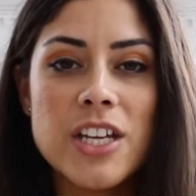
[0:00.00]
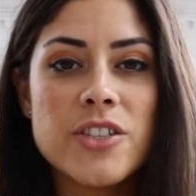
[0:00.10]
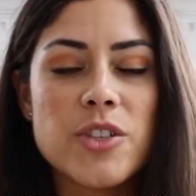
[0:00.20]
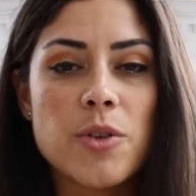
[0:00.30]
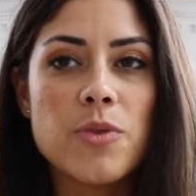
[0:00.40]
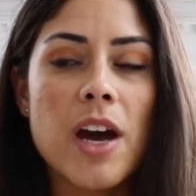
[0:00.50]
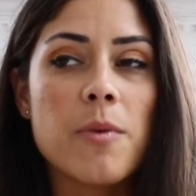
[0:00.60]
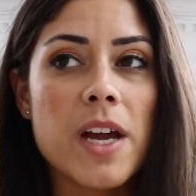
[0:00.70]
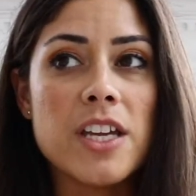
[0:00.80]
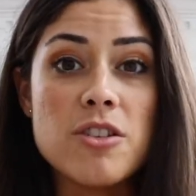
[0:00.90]
So
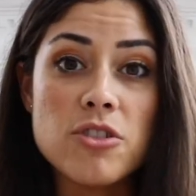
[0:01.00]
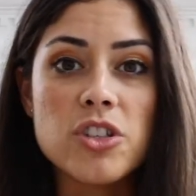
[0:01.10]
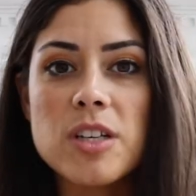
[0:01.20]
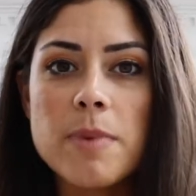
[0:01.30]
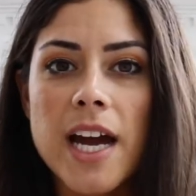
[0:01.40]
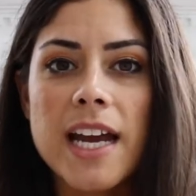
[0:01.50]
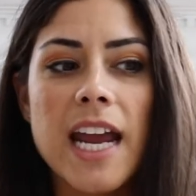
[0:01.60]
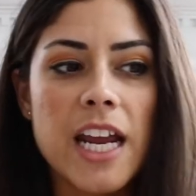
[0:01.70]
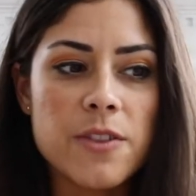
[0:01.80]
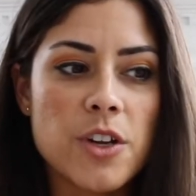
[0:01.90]
that way, usually by
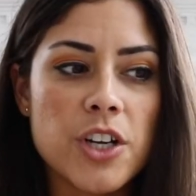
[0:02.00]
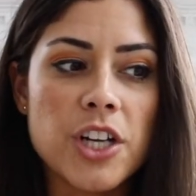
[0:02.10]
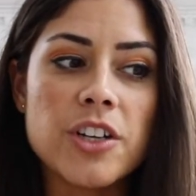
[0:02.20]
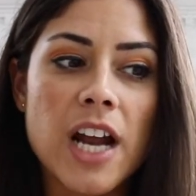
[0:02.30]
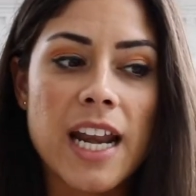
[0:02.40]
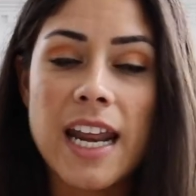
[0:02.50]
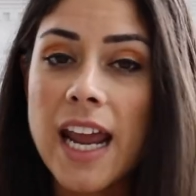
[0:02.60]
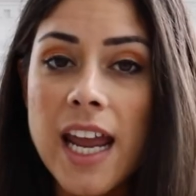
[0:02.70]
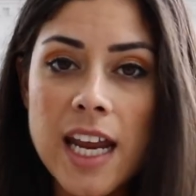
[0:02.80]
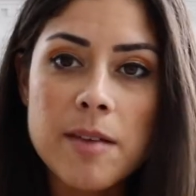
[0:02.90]
8:30 or 9
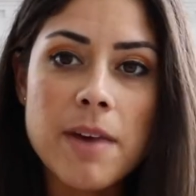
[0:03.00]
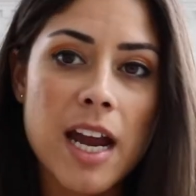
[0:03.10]
a.m.,